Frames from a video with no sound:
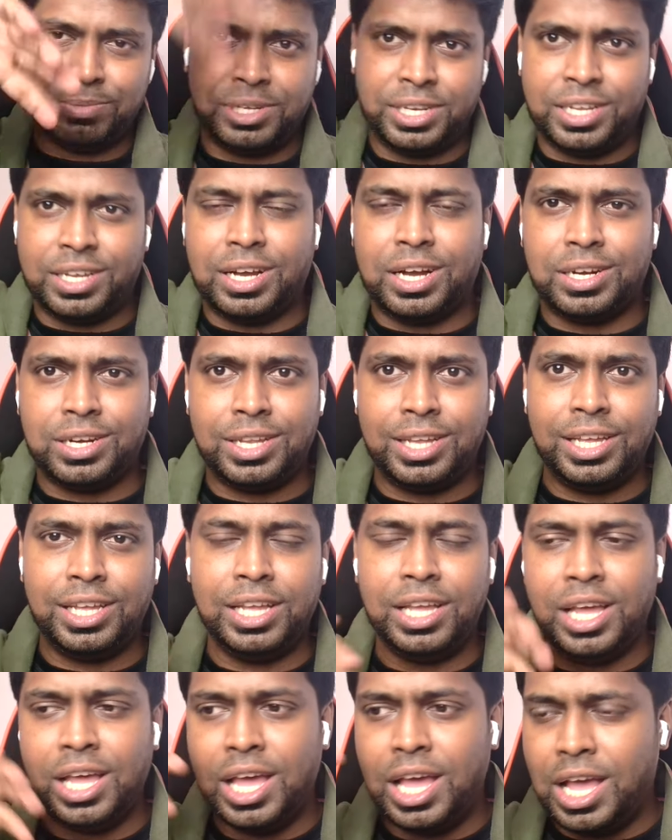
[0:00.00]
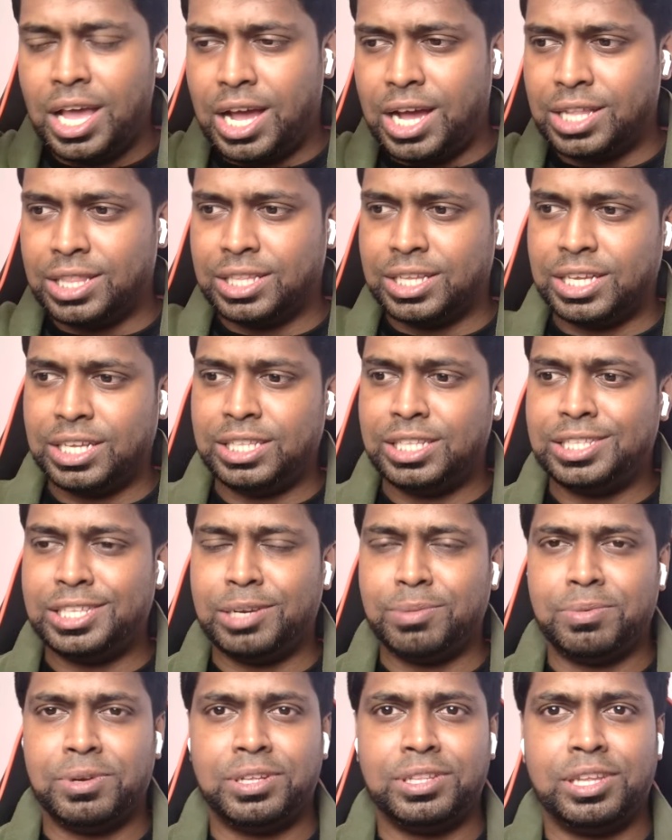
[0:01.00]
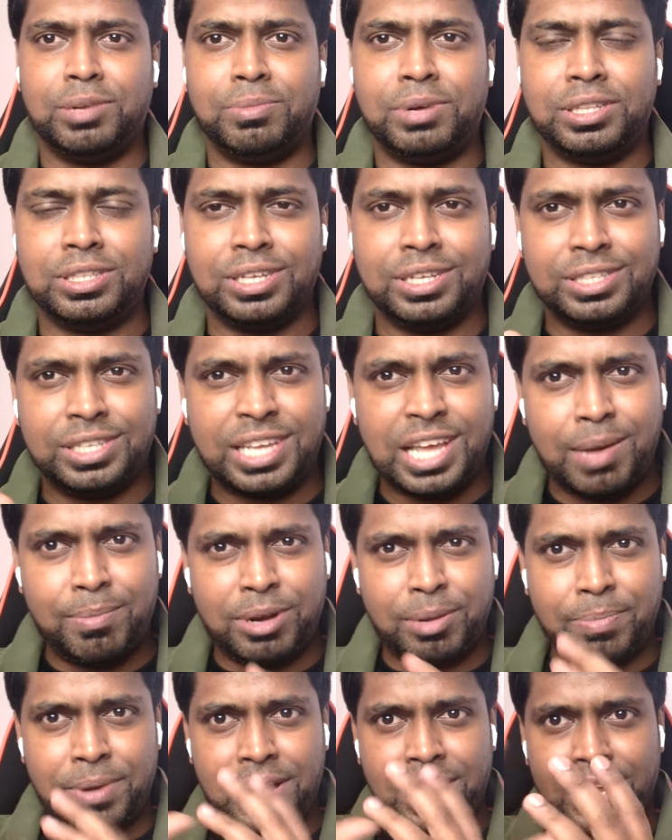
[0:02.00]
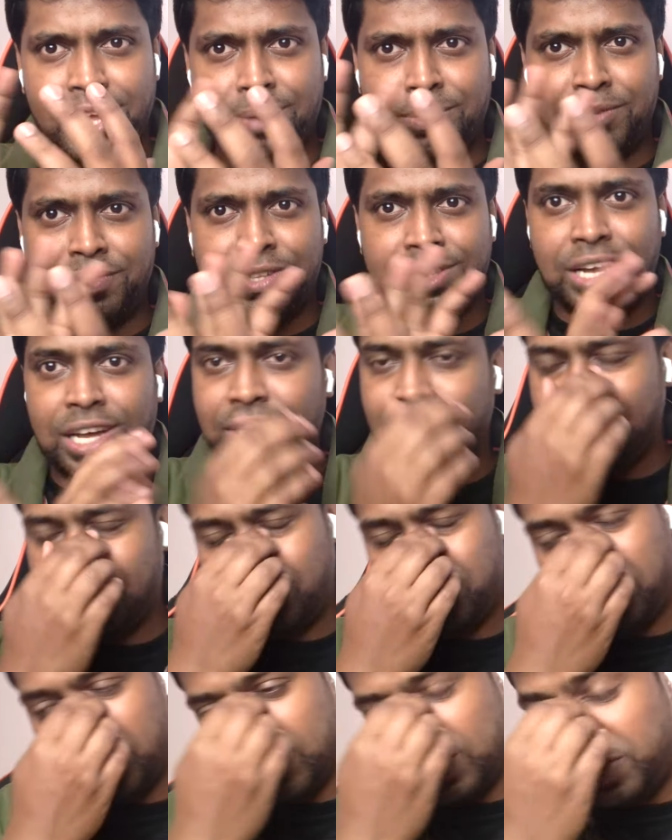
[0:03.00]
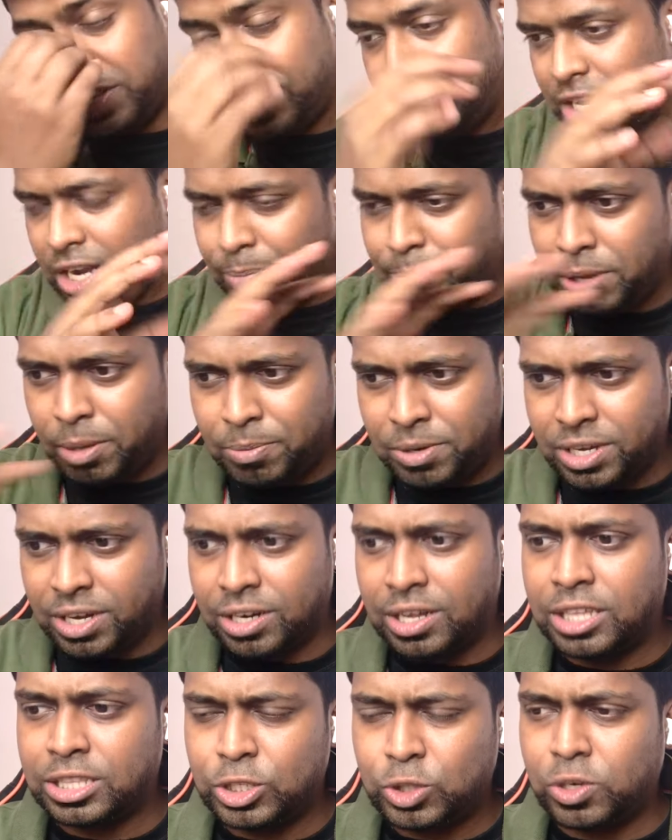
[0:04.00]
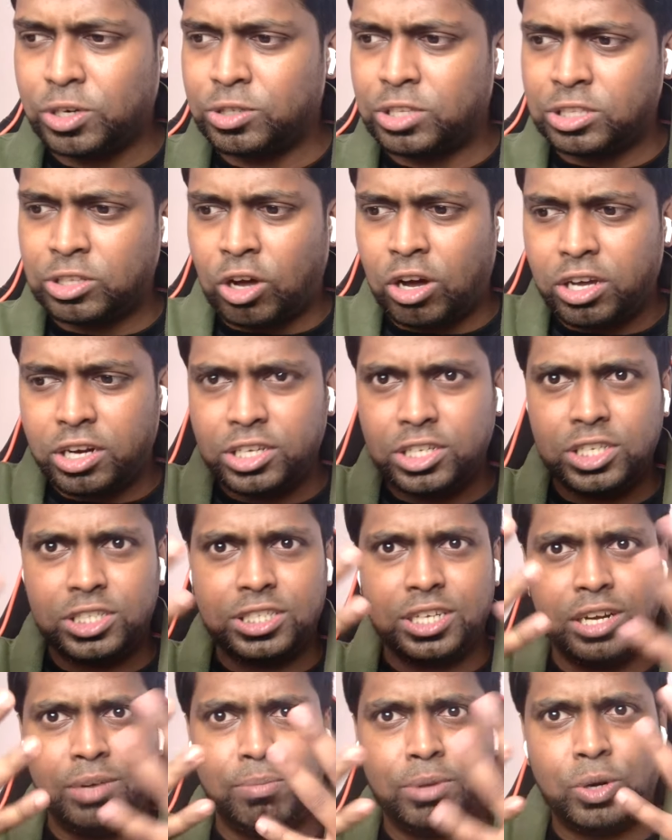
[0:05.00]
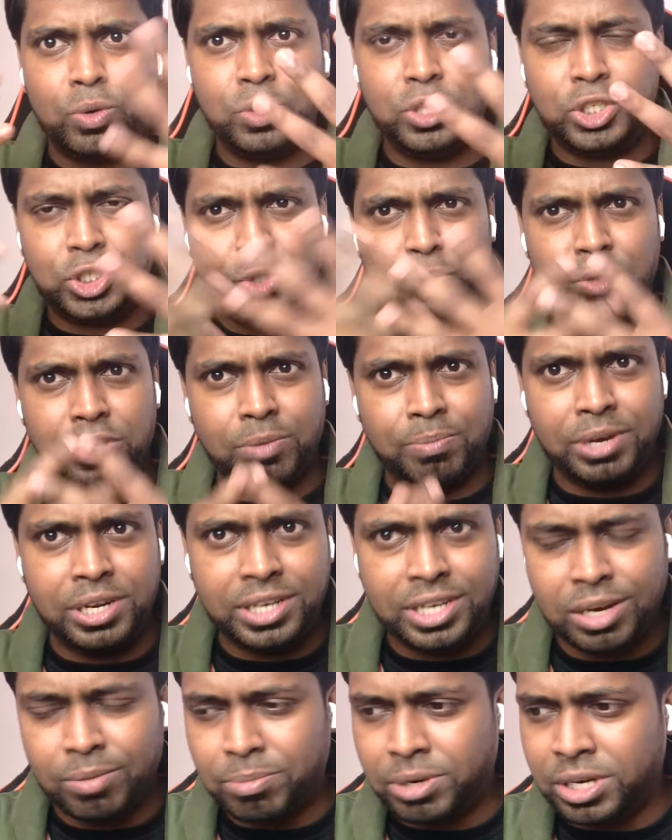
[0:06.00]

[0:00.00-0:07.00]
maricati and the Idripna and the camera pan I do on the yellow people got other sort of the orangish and brownish tone maintain